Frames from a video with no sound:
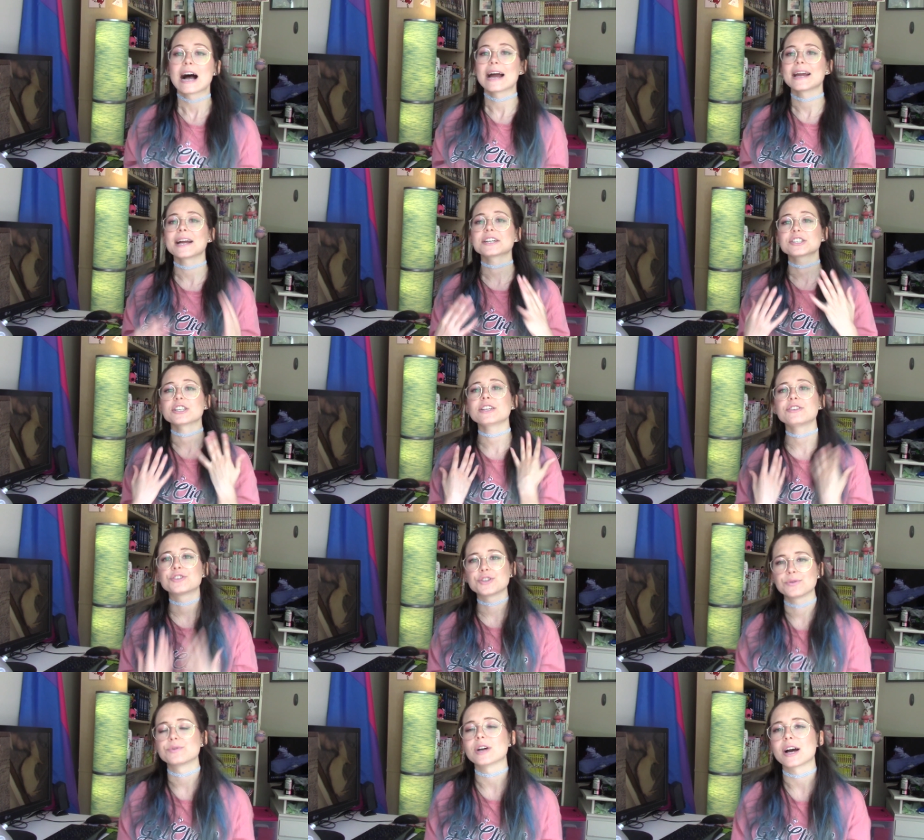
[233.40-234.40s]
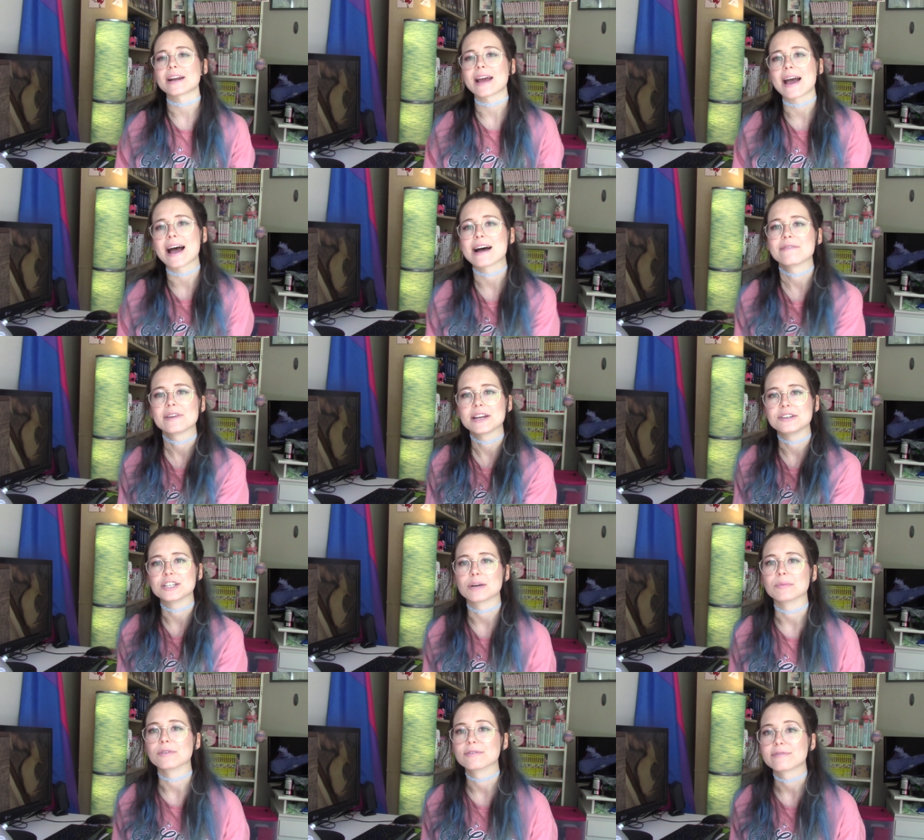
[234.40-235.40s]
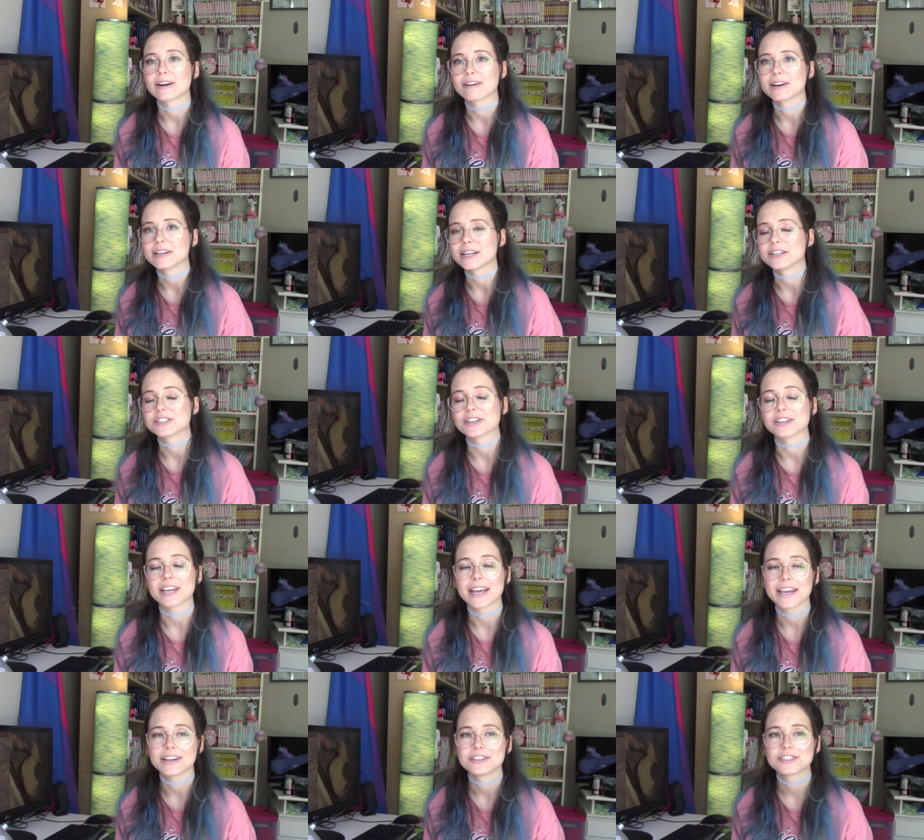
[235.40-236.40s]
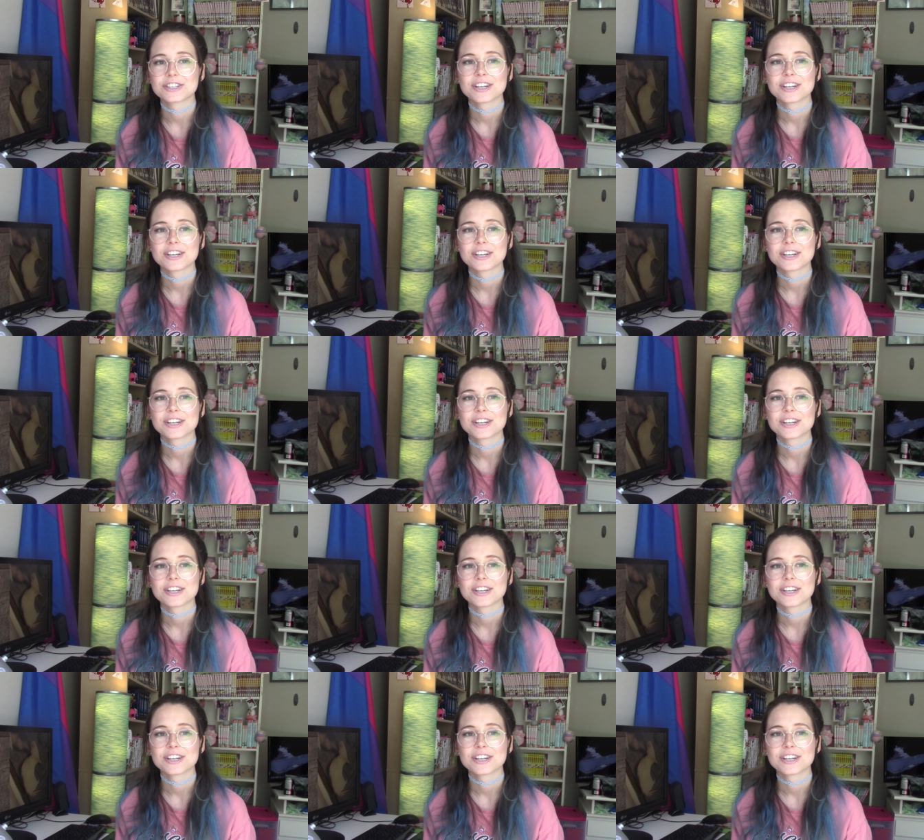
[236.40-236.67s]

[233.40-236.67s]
I actually do not have a Double Ferret Nation cage.